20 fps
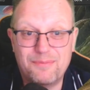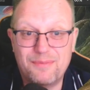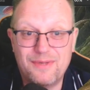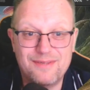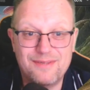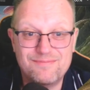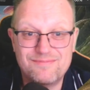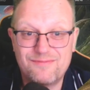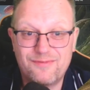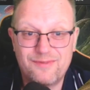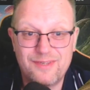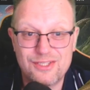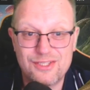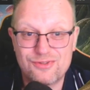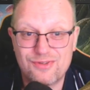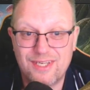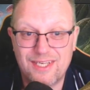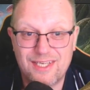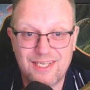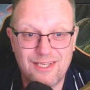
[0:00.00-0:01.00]
But First
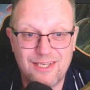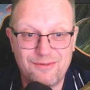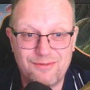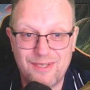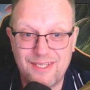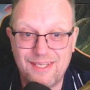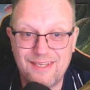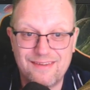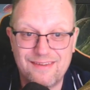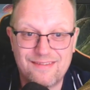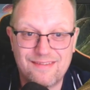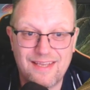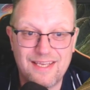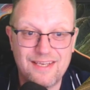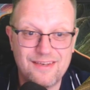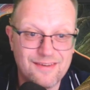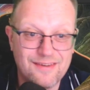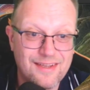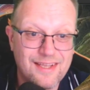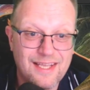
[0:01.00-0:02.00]
Strike, Lifelink,
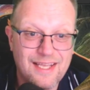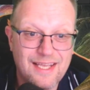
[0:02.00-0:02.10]
Ascend,